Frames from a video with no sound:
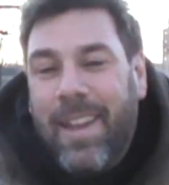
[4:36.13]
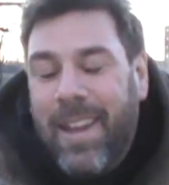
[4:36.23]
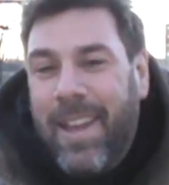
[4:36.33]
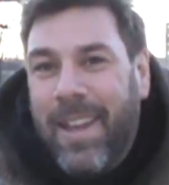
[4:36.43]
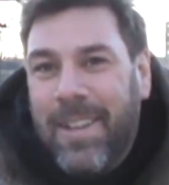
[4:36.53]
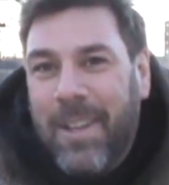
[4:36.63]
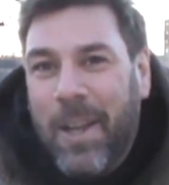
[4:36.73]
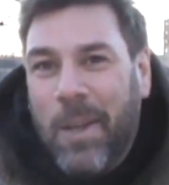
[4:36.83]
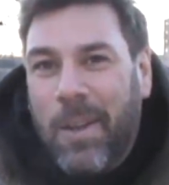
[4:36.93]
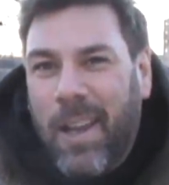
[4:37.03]
And
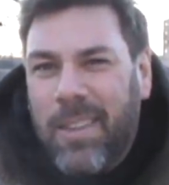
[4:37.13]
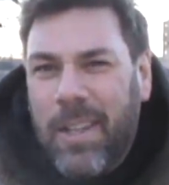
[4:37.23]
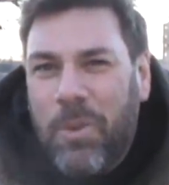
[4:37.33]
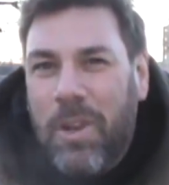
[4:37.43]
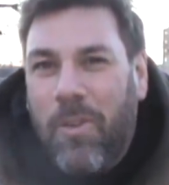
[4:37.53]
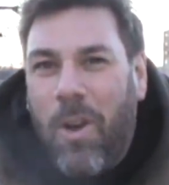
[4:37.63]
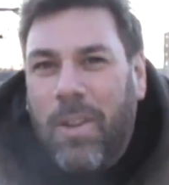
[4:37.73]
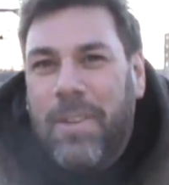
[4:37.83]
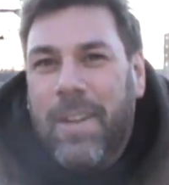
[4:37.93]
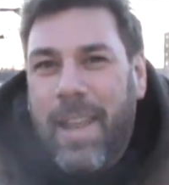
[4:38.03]
I think we have
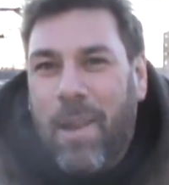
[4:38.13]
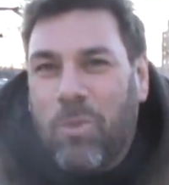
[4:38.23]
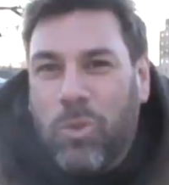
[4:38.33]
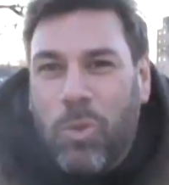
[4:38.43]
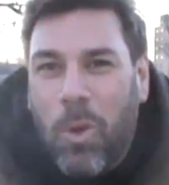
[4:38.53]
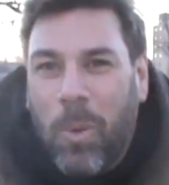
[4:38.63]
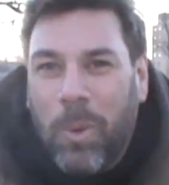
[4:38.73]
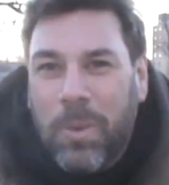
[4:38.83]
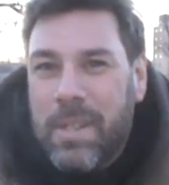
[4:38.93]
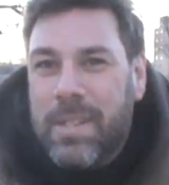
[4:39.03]
all done that before
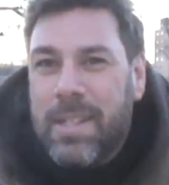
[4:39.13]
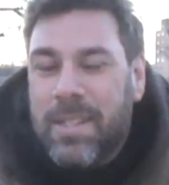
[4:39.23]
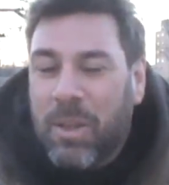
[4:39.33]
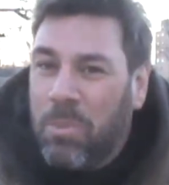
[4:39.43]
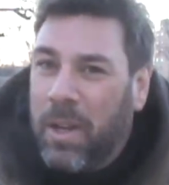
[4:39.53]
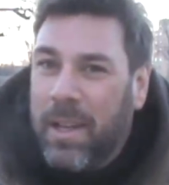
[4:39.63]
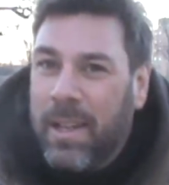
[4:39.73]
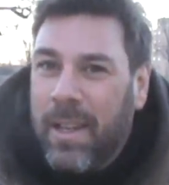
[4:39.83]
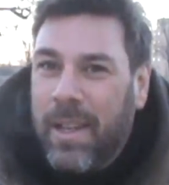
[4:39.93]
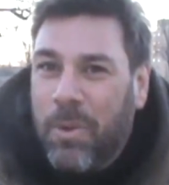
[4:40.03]
when we see somebody
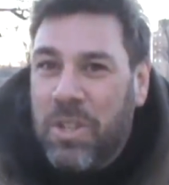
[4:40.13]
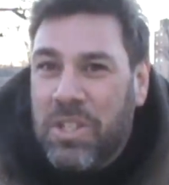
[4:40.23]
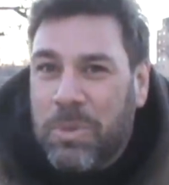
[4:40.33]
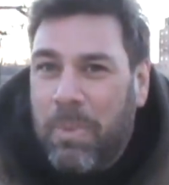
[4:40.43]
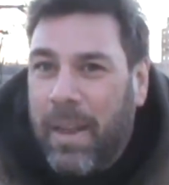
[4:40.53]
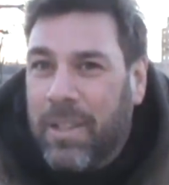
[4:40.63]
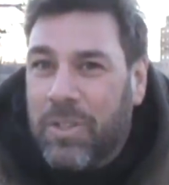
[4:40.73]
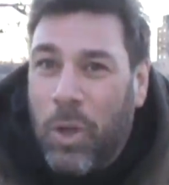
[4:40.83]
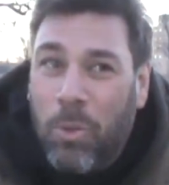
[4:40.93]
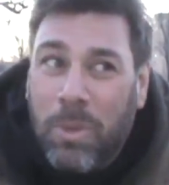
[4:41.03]
we suspect
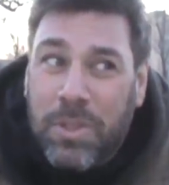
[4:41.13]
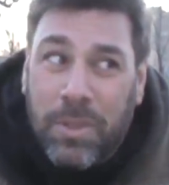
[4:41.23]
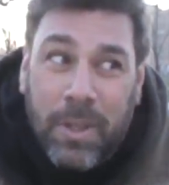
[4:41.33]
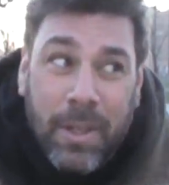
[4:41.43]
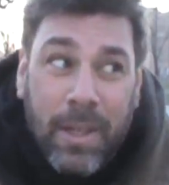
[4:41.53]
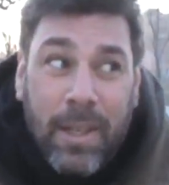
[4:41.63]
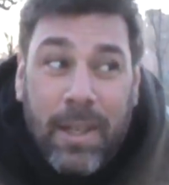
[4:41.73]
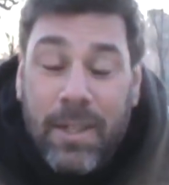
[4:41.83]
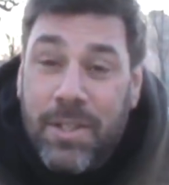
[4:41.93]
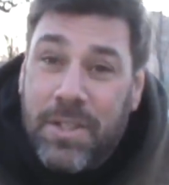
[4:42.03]
is homeless or
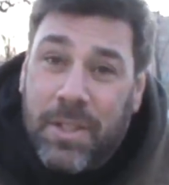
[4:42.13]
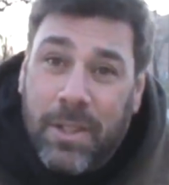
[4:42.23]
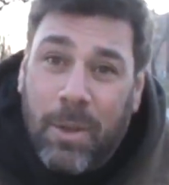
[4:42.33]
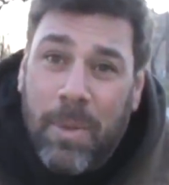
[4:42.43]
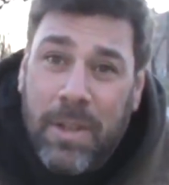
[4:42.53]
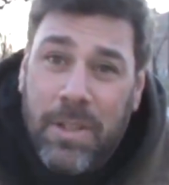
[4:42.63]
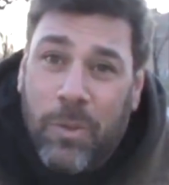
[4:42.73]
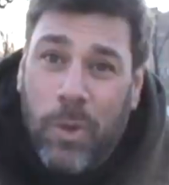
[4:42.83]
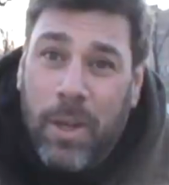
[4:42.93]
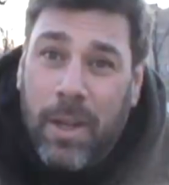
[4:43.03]
just a little bit
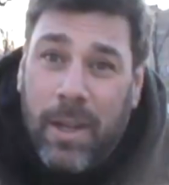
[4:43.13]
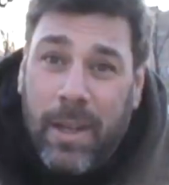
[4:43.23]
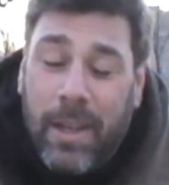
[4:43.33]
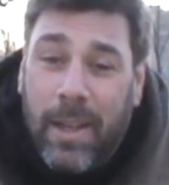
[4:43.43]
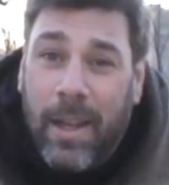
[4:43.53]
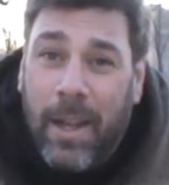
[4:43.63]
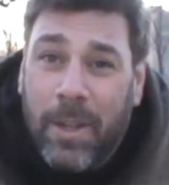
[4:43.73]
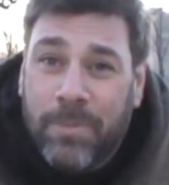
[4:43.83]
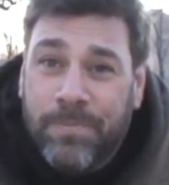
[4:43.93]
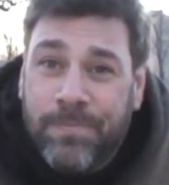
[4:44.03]
different.
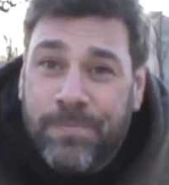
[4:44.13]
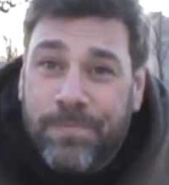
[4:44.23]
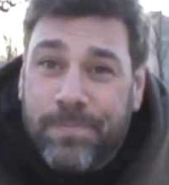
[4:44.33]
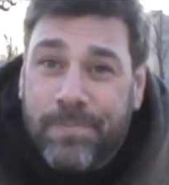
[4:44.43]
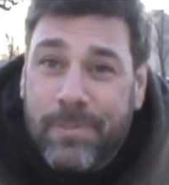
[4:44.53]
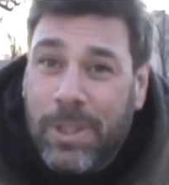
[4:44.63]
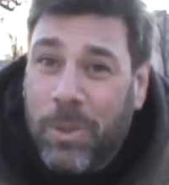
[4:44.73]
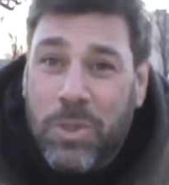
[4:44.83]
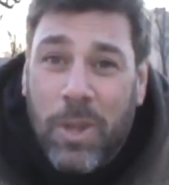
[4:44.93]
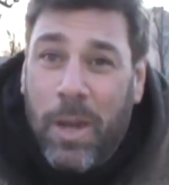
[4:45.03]
You
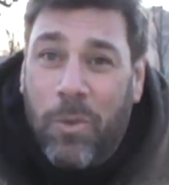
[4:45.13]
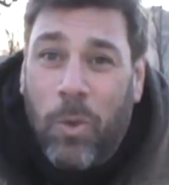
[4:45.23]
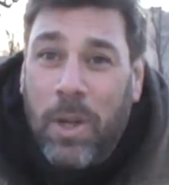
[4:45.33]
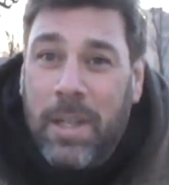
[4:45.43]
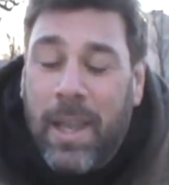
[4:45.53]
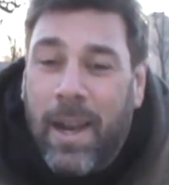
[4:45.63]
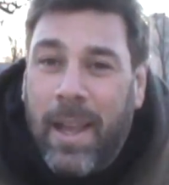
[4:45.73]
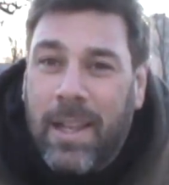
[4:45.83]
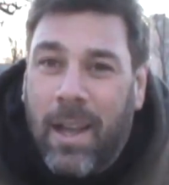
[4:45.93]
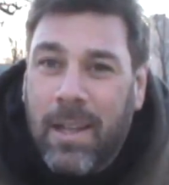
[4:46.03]
know, we try to avoid that
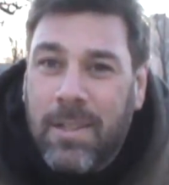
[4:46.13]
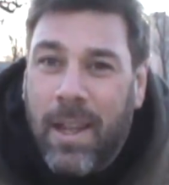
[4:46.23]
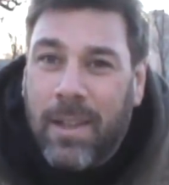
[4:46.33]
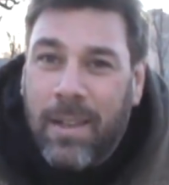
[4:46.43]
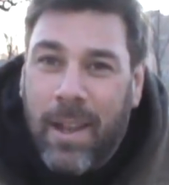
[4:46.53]
eye contact.